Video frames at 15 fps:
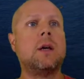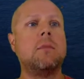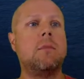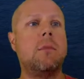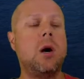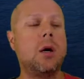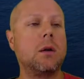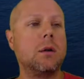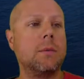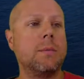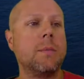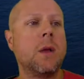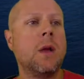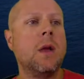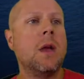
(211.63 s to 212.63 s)
model.
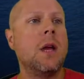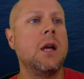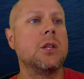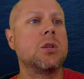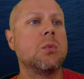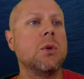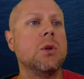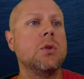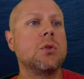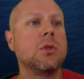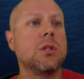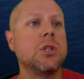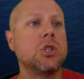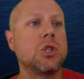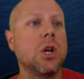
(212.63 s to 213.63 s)
And so we
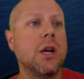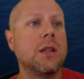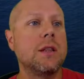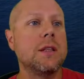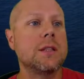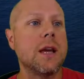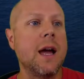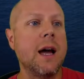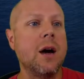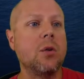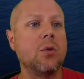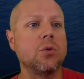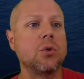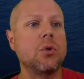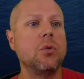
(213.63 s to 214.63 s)
usually check this
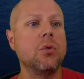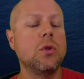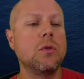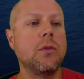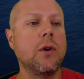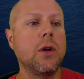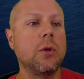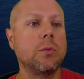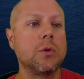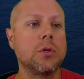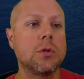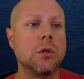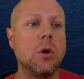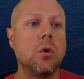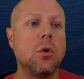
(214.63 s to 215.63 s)
out to the
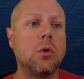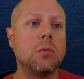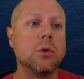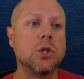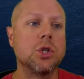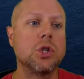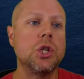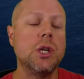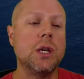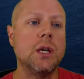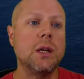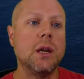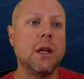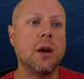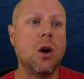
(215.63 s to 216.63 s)
developer's local
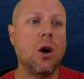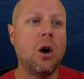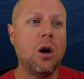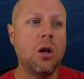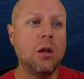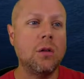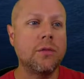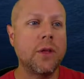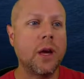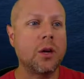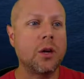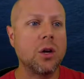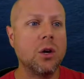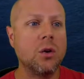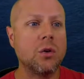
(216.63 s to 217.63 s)
machine, and all of
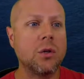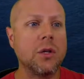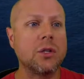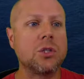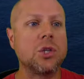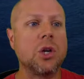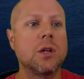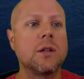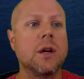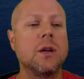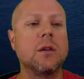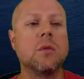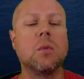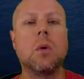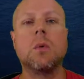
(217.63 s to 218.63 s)
that code gets checked
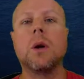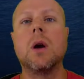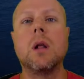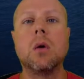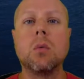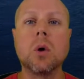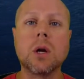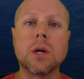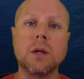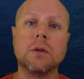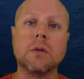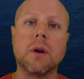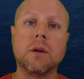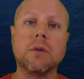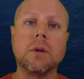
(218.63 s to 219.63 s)
out into what we call a working
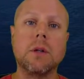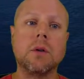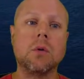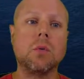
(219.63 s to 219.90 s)
directory.